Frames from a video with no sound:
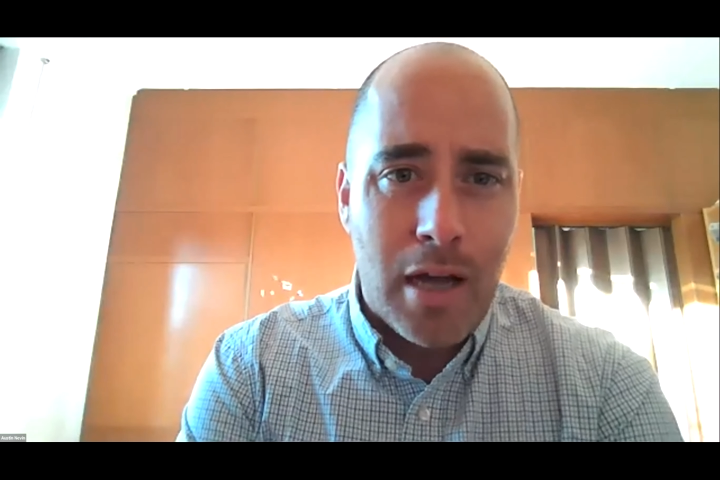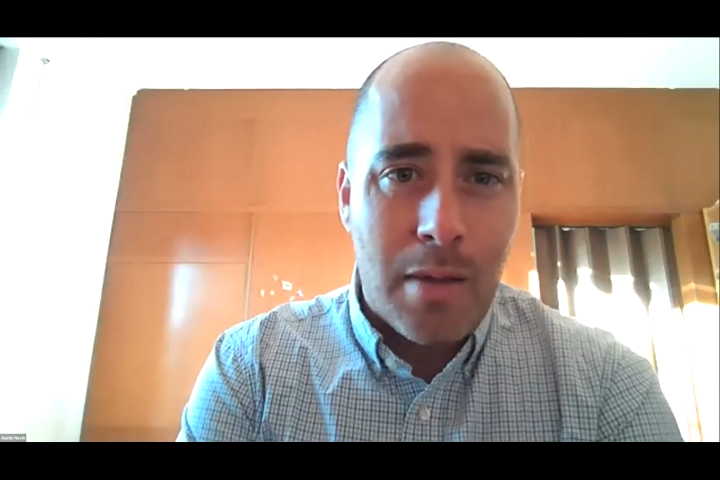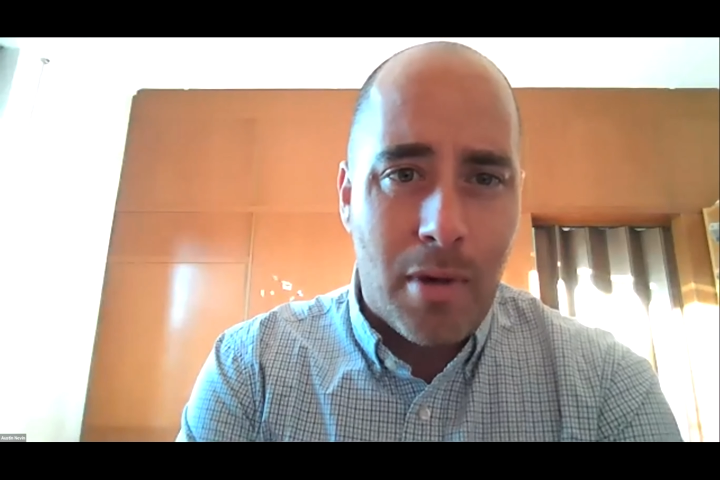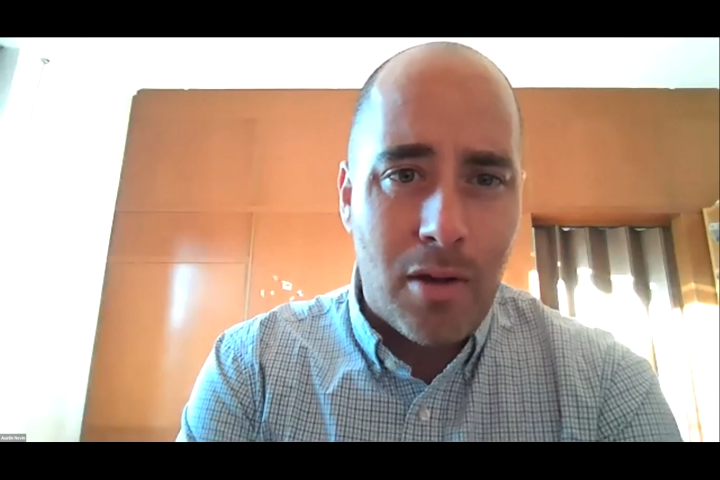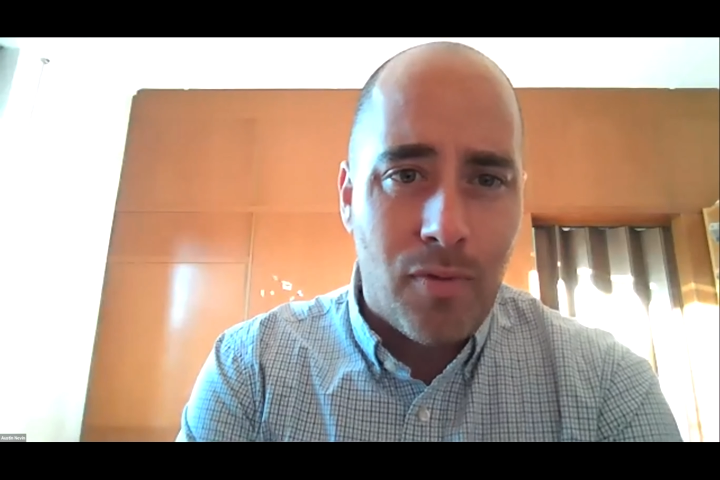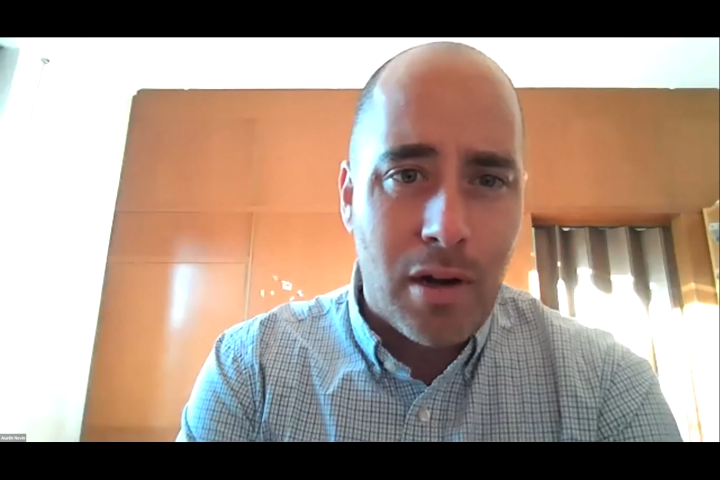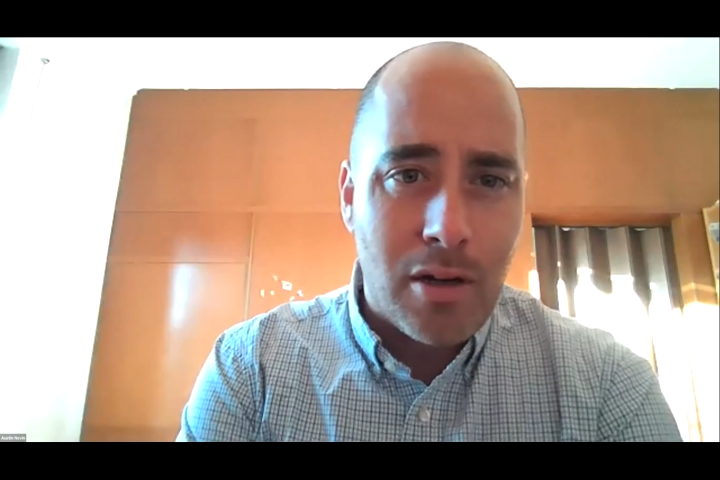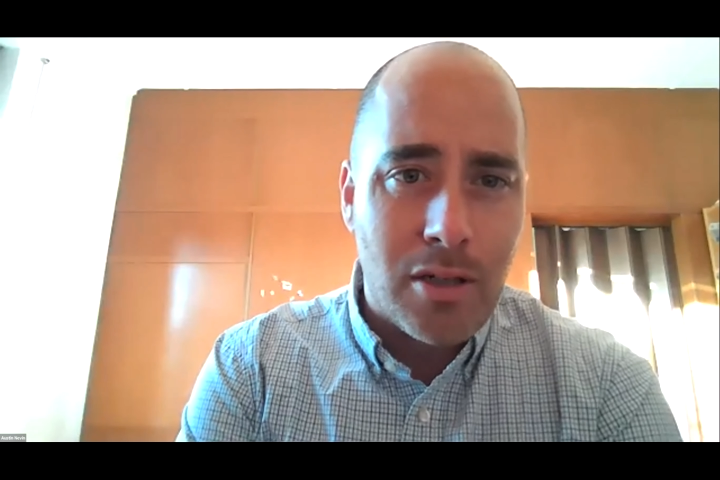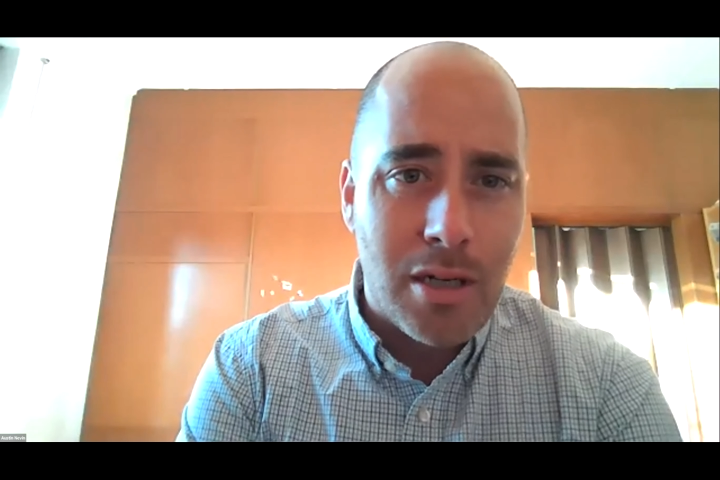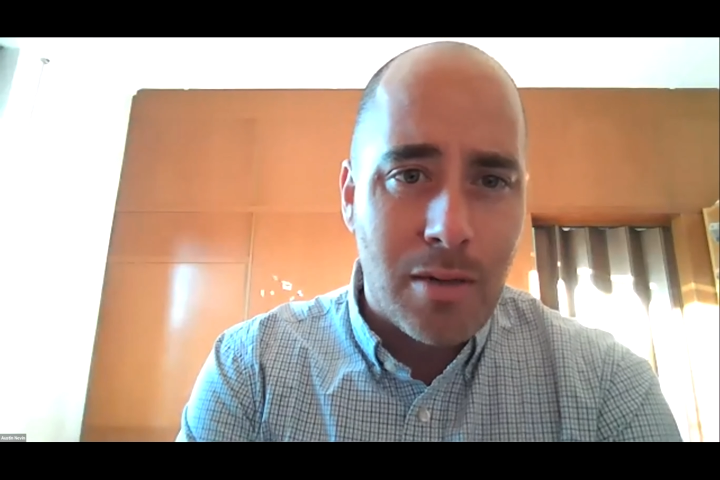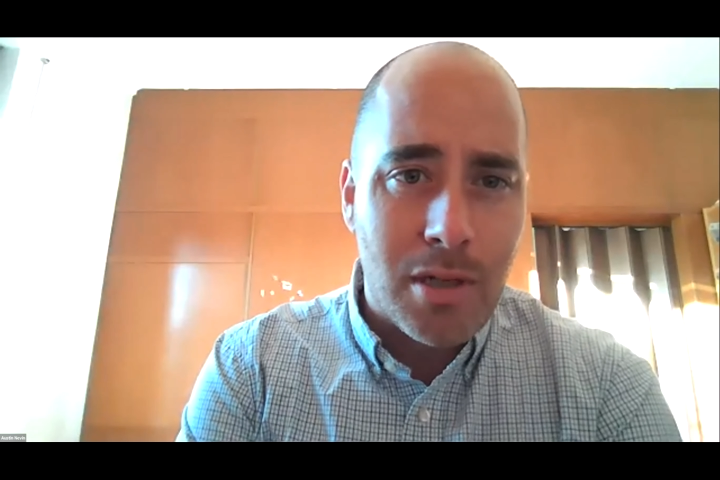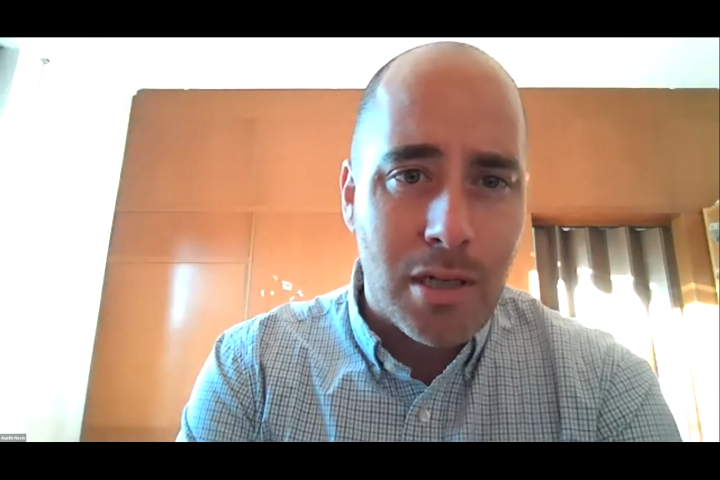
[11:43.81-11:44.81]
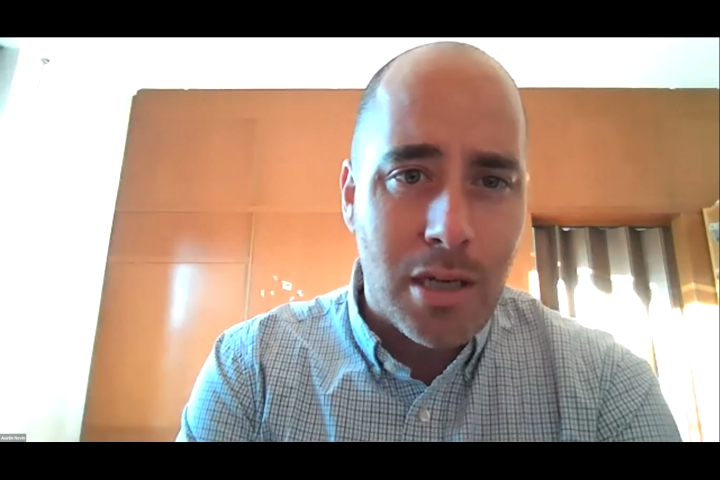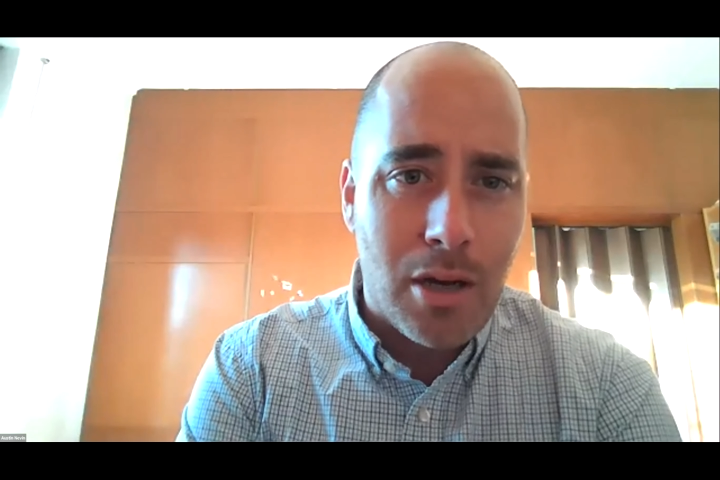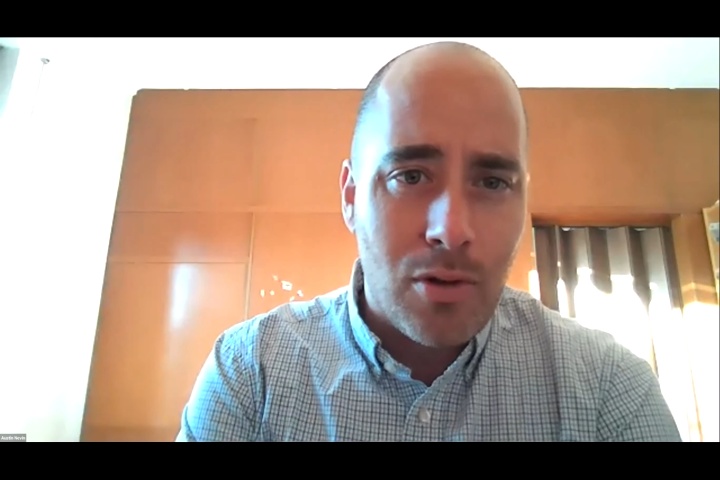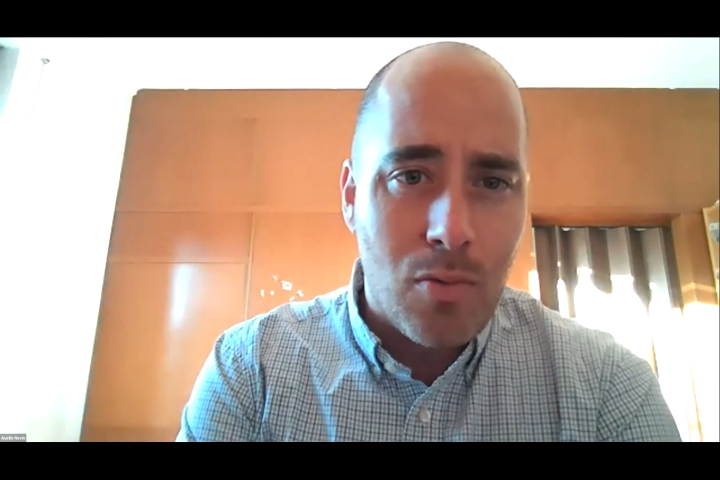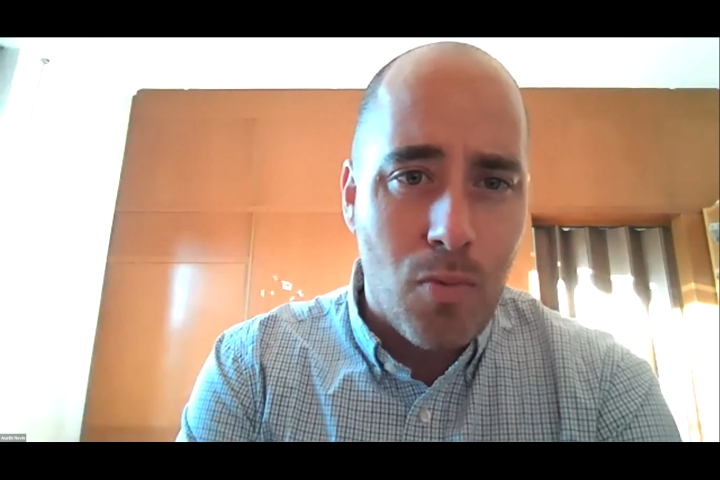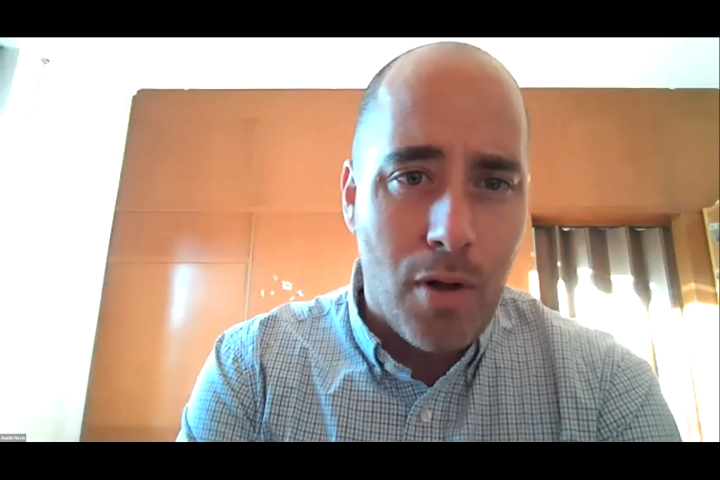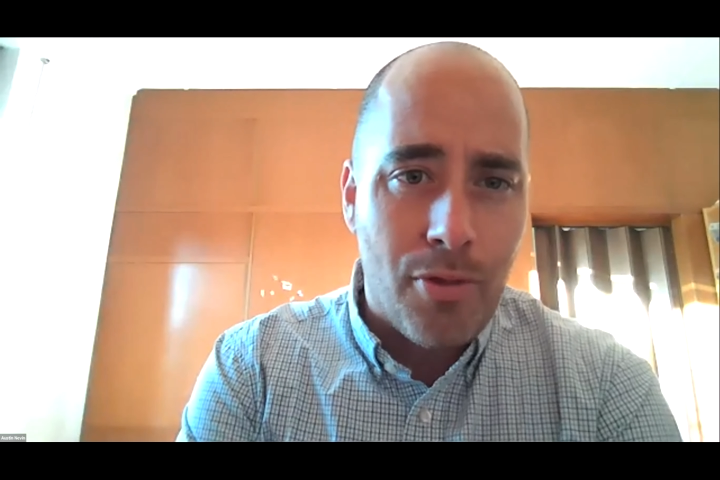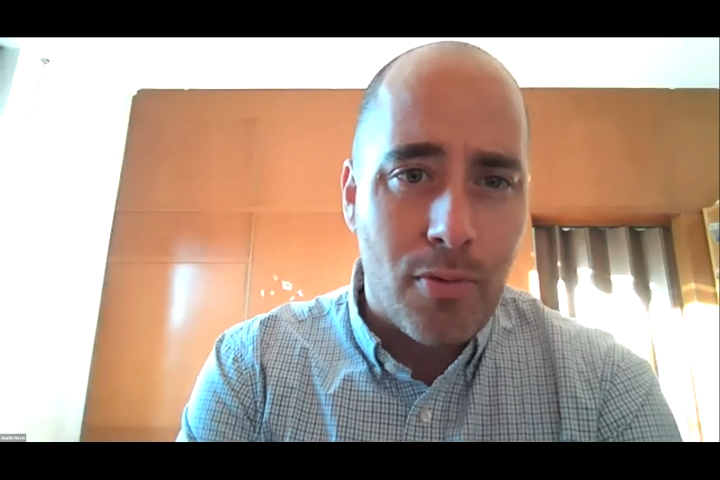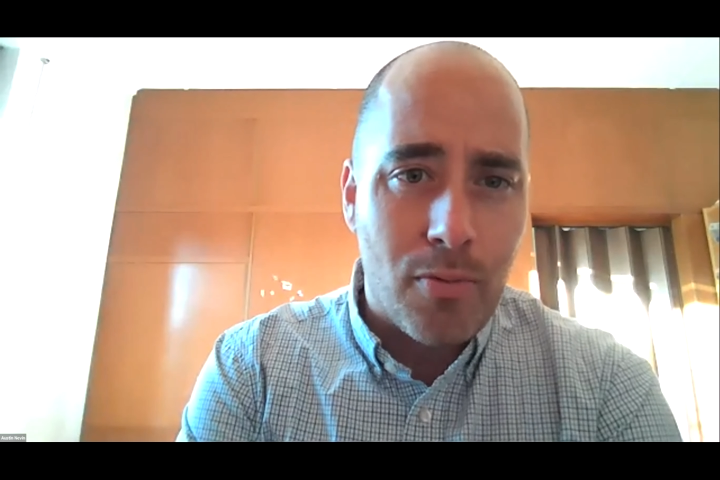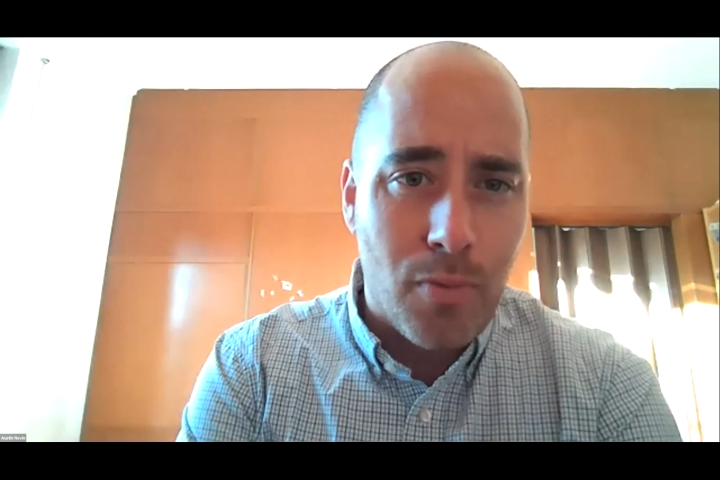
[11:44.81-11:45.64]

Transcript: at my fingertips to tell you what